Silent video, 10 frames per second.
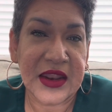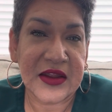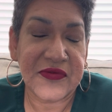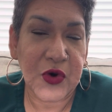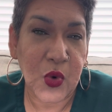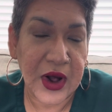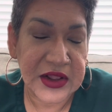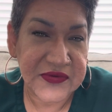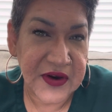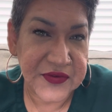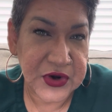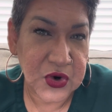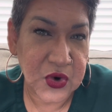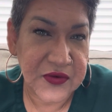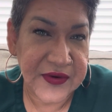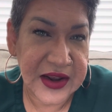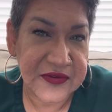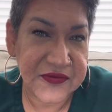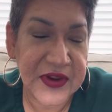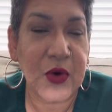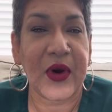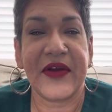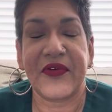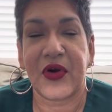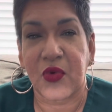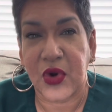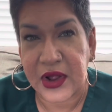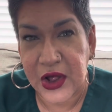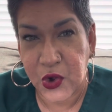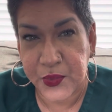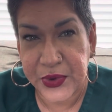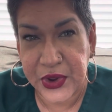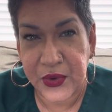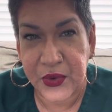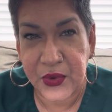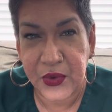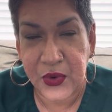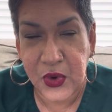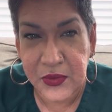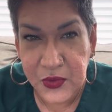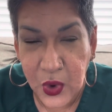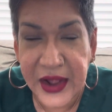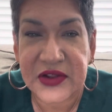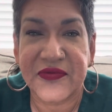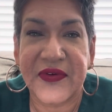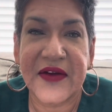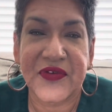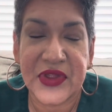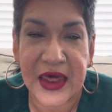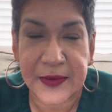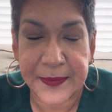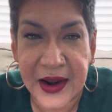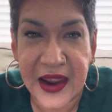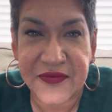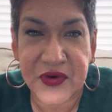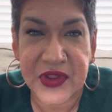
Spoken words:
if you qualify for the court filing fee waiver, we'll help you qualify for that, apply for